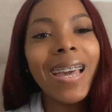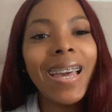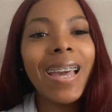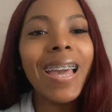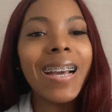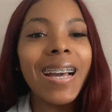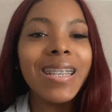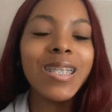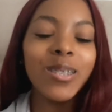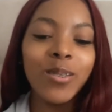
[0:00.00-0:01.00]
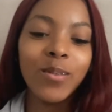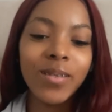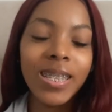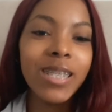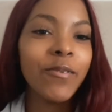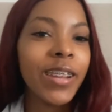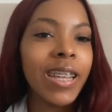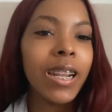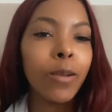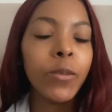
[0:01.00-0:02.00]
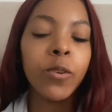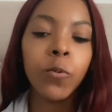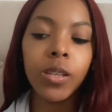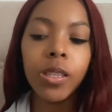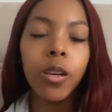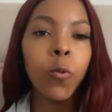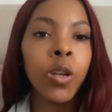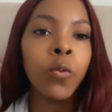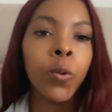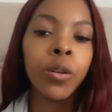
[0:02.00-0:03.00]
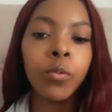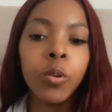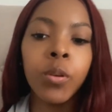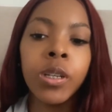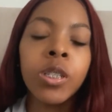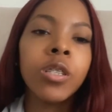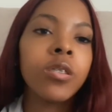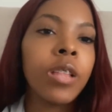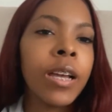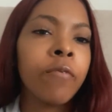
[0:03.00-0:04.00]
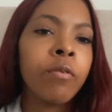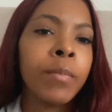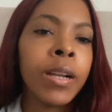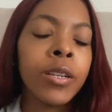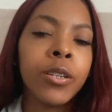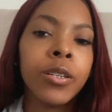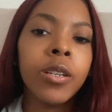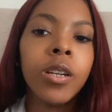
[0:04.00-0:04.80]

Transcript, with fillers: Hey guys, so this is Rhae and I'm here with a quick word real quick, just like a reminder.